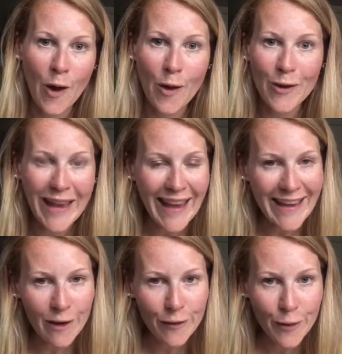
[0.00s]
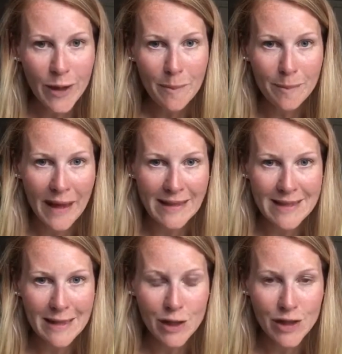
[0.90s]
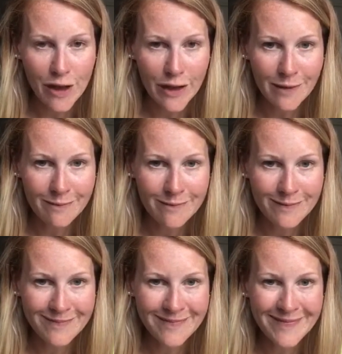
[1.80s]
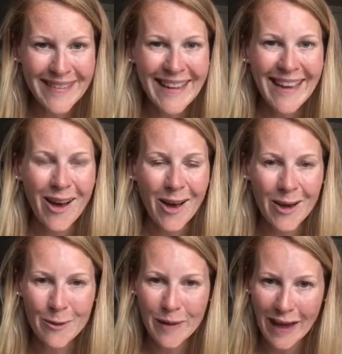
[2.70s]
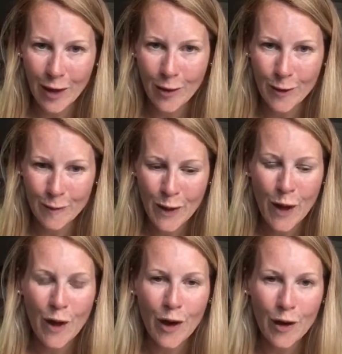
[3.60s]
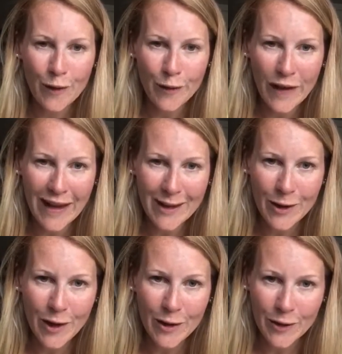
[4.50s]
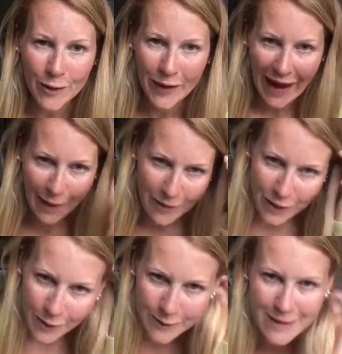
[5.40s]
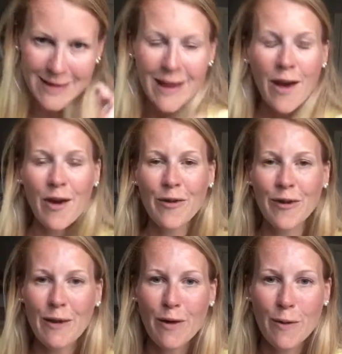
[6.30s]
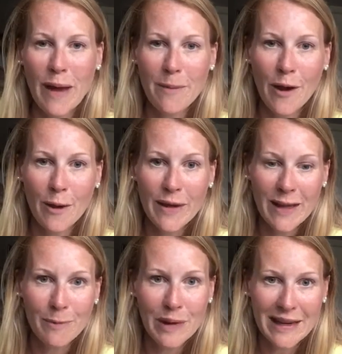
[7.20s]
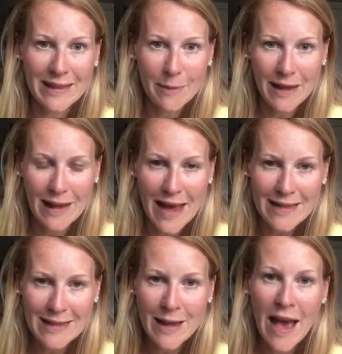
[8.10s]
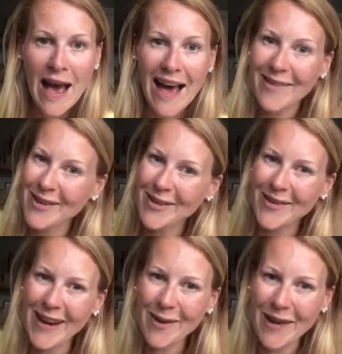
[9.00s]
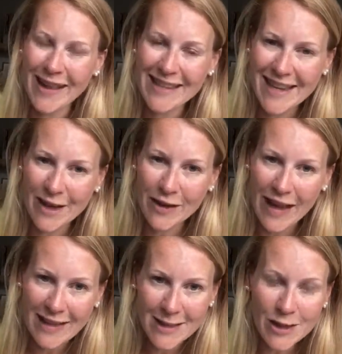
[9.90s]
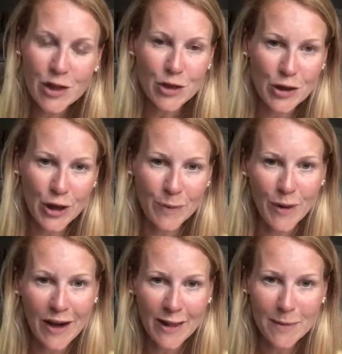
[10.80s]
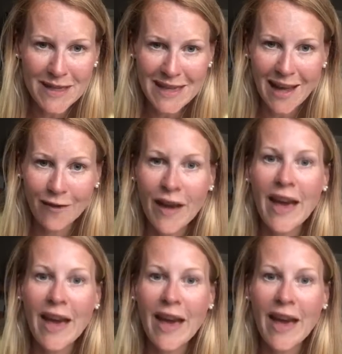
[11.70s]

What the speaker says: Okay, Year 4, pencils down. How did we get on? Hopefully you got on okay with those. Hopefully we remember how we completed them in class. I'm going to very quickly tell you the answers so you can mark them yourself